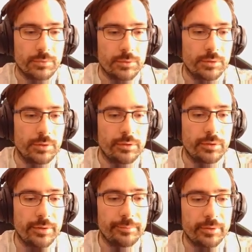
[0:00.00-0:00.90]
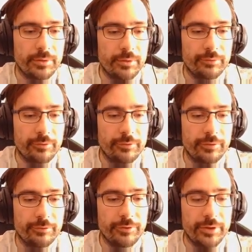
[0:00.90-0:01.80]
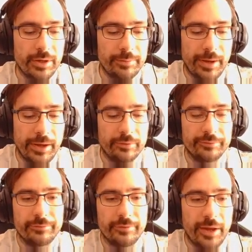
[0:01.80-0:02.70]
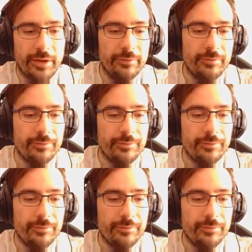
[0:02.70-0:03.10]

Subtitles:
and I'm going to rename out to end,